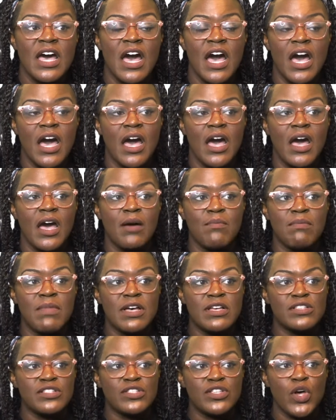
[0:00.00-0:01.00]
Um,
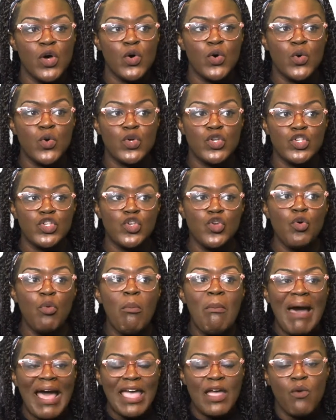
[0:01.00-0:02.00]
so you
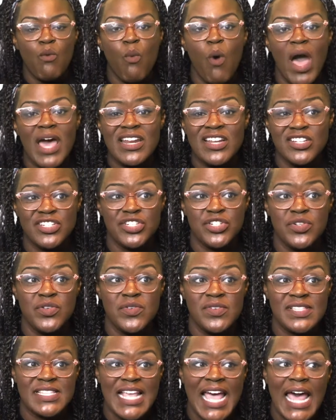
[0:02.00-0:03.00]
might wanna
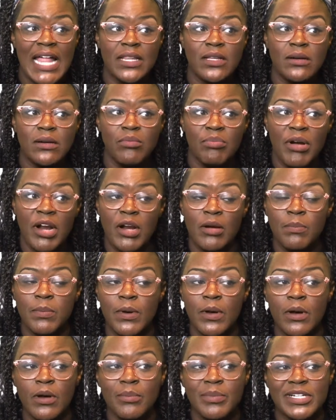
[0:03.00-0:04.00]
choose that little
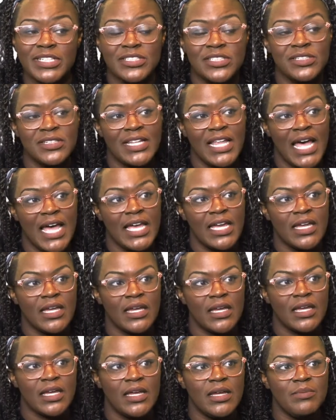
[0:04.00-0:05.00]
purple, but you're like,
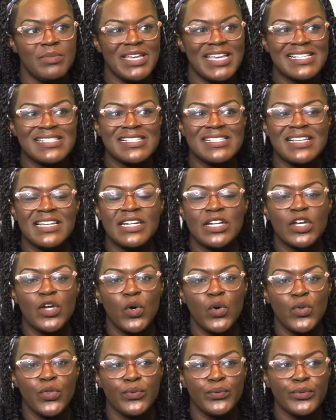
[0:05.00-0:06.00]
because it's gonna
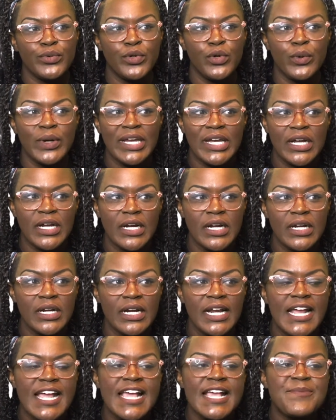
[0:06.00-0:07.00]
go through quicker
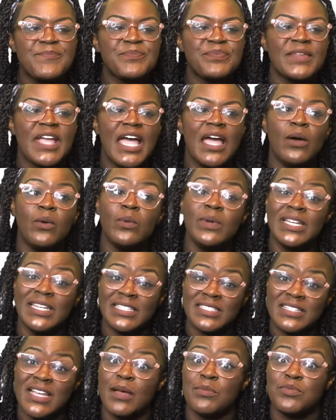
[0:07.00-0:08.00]
and we can
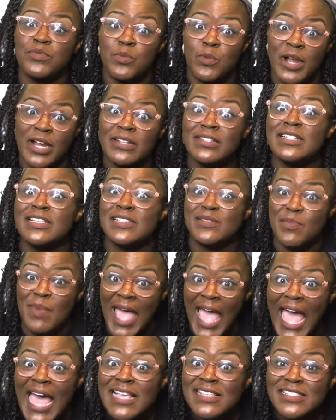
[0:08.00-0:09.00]
stop wearing these
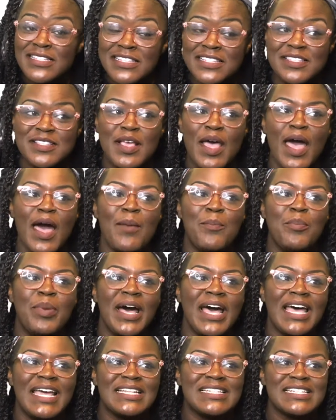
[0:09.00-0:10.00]
masks,
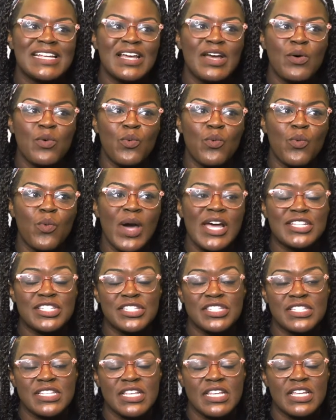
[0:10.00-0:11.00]
but
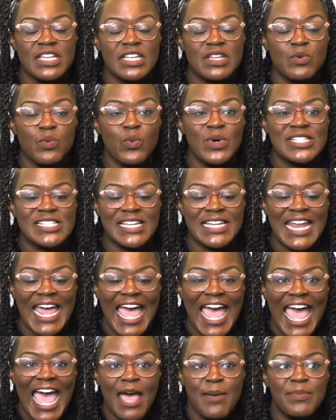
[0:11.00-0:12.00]
what's what's going to
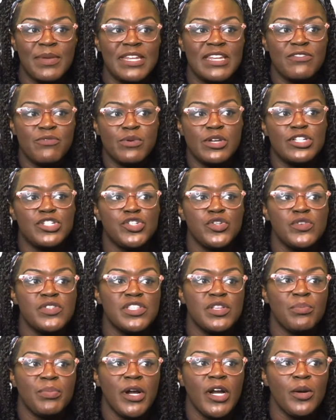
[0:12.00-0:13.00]
happen if we choose
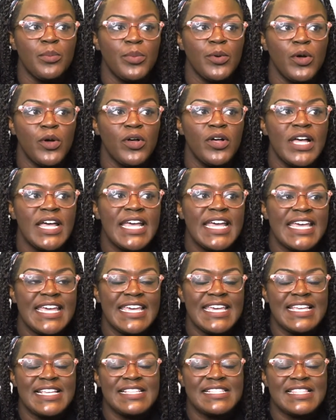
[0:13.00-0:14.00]
the purple
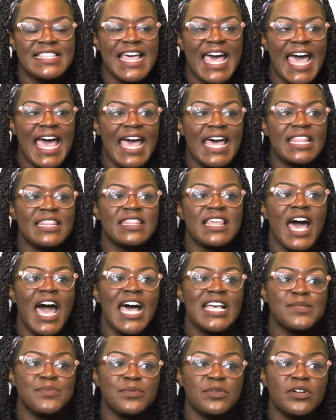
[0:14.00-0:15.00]
is that the
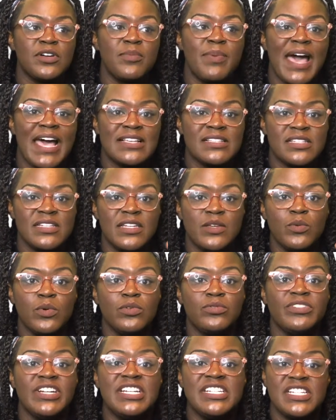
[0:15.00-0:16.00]
hospital capacity will
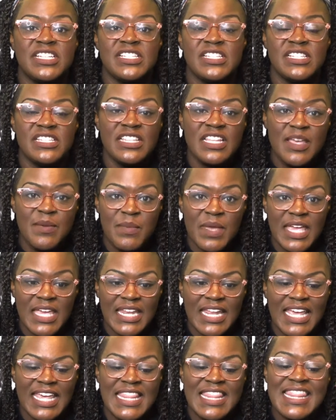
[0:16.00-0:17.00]
reach its limit
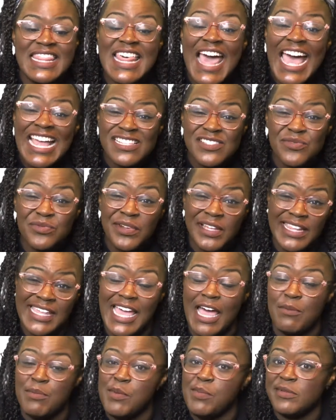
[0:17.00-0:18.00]
and that's really
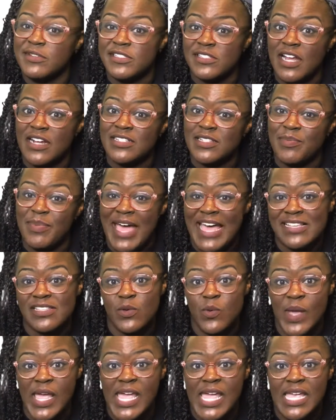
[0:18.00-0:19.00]
how people start to pass
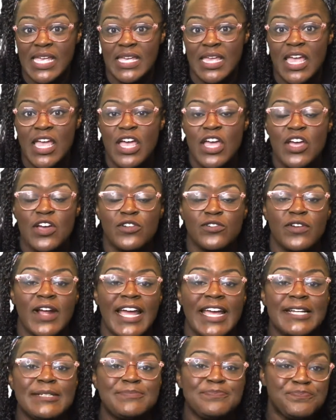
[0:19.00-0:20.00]
away
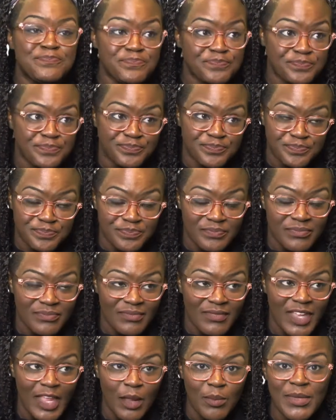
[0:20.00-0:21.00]
right
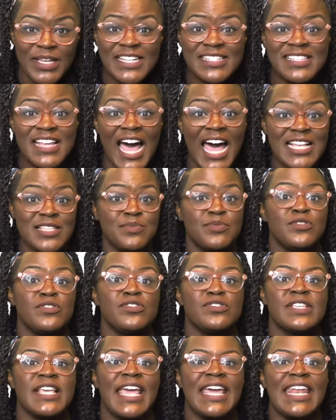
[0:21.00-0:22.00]
because the
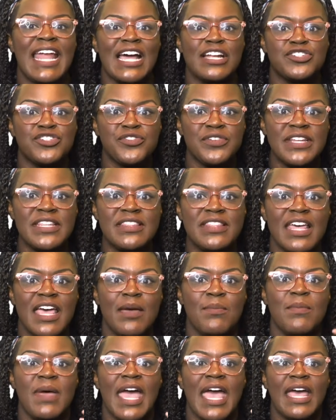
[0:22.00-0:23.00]
hospitals cannot treat
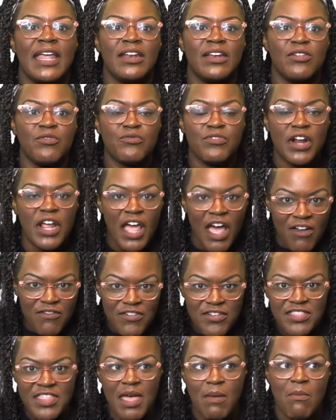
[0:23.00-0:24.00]
them and
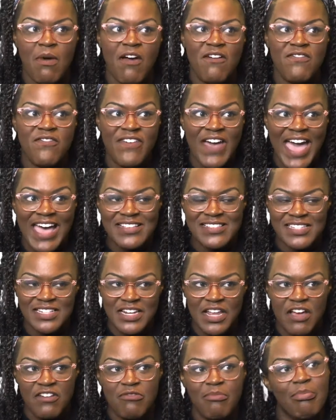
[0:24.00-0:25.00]
recover them fast
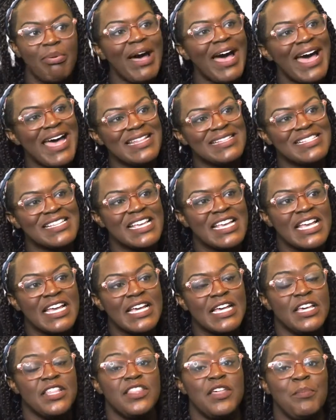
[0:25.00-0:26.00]
enough but
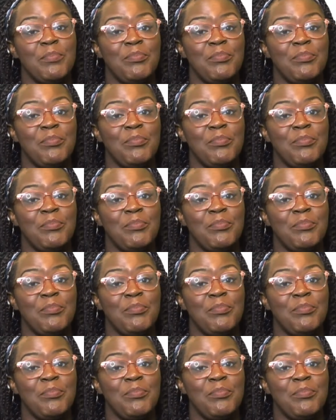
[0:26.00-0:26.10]
the